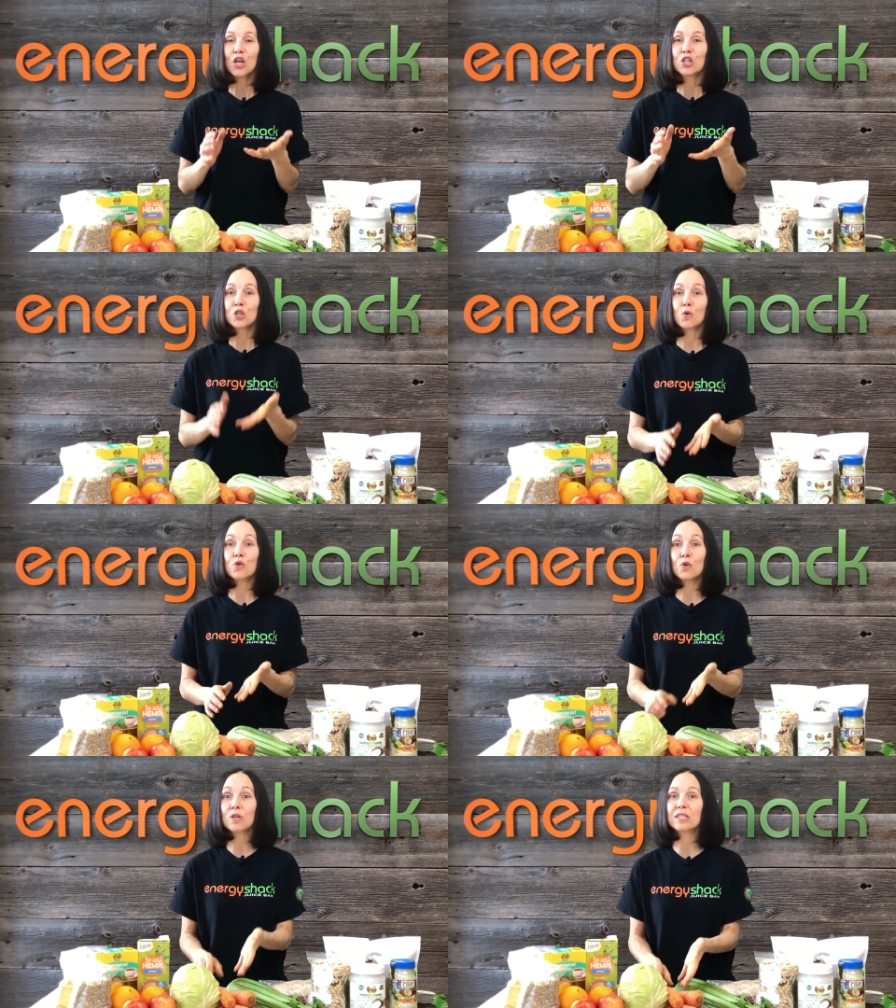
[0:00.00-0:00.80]
So
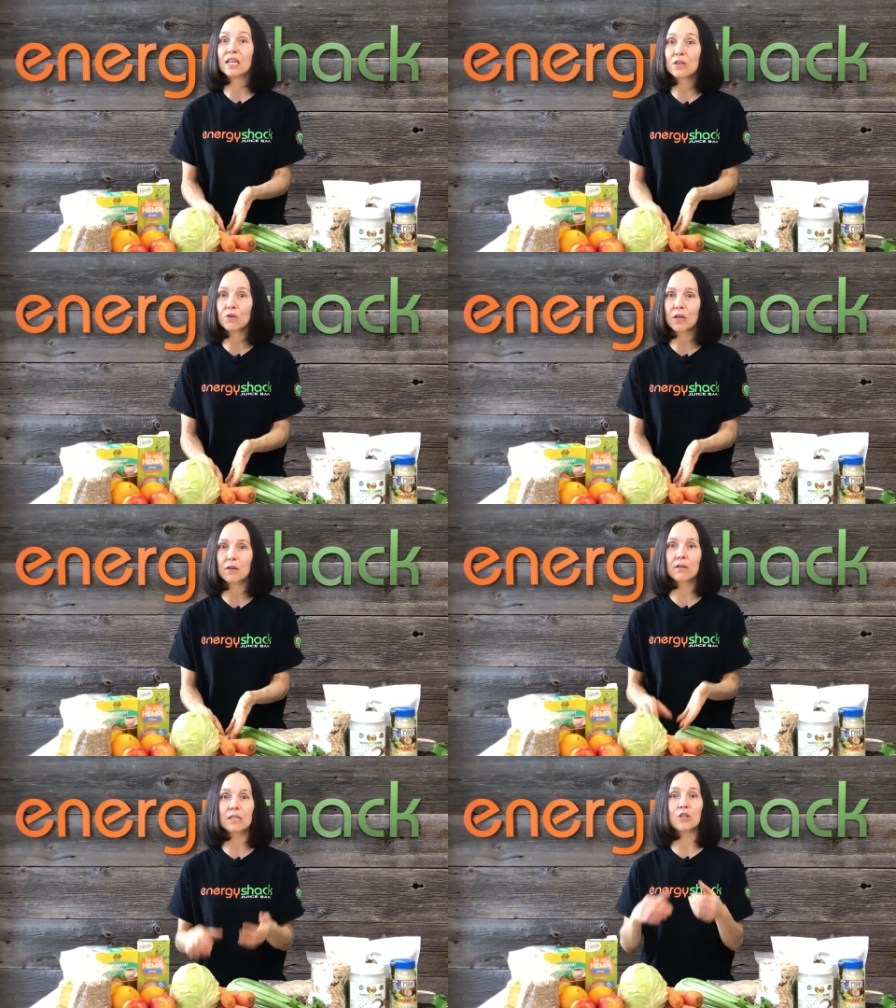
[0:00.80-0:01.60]
you could take your
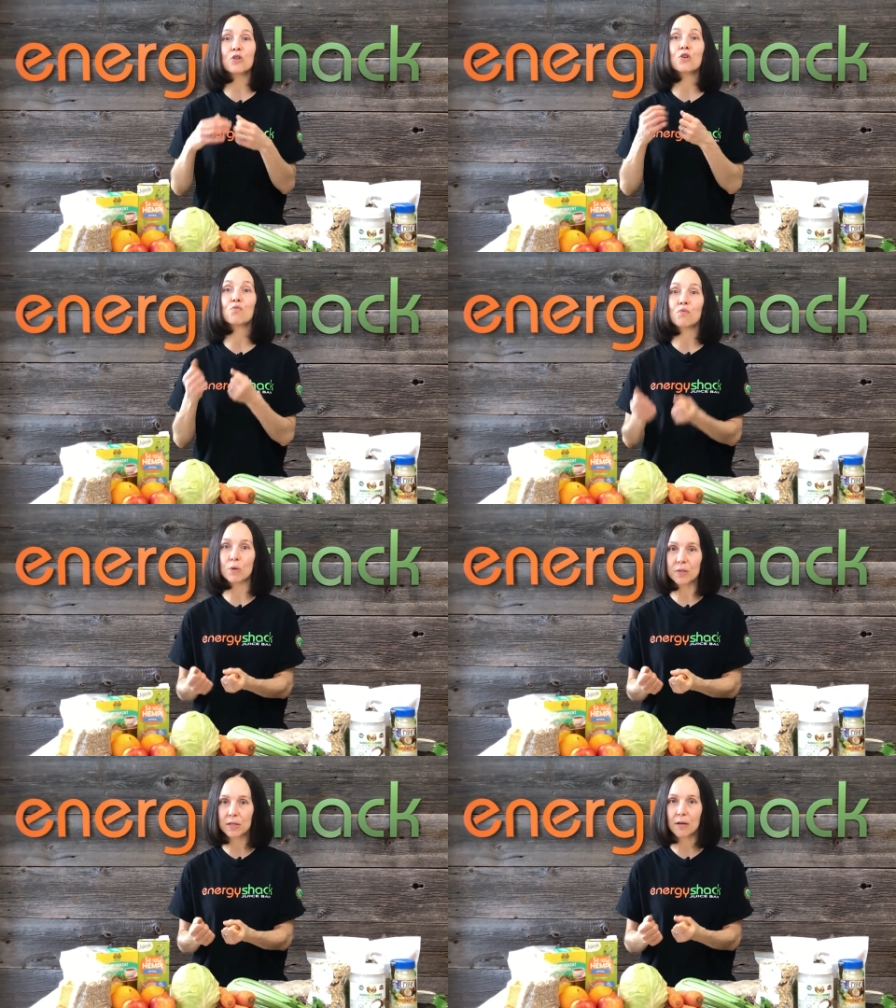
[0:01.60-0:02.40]
carrots and you can
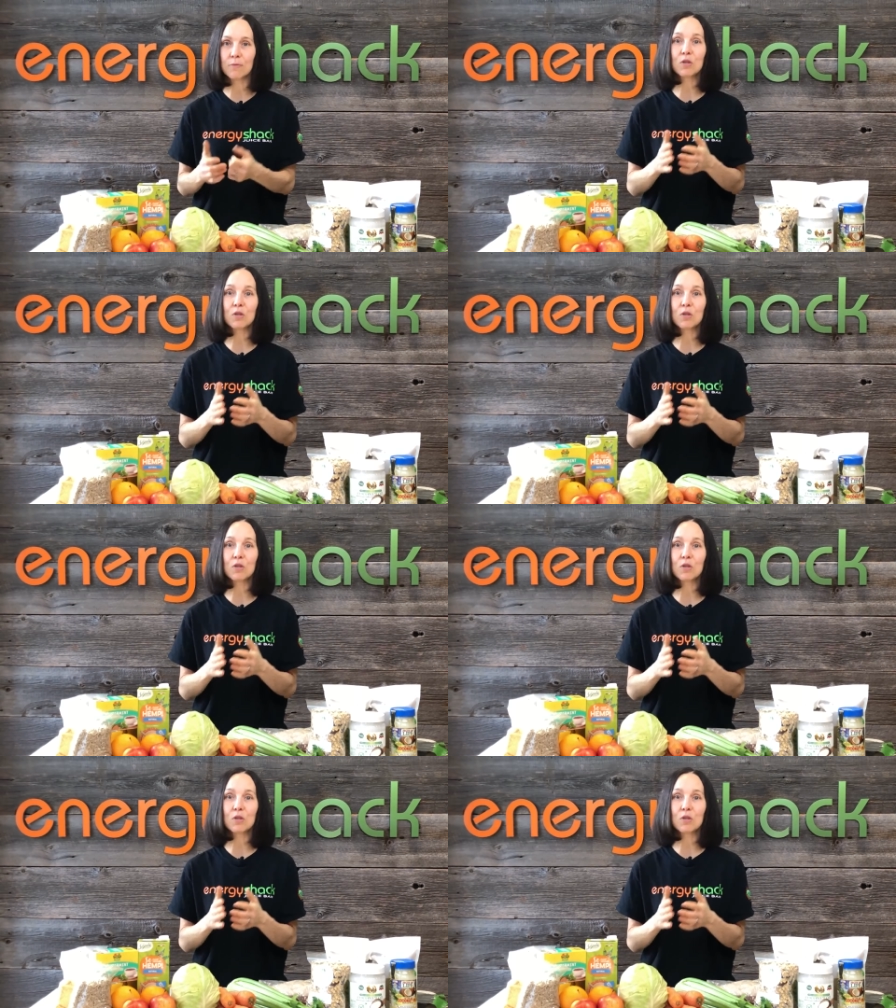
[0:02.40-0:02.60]
roast them.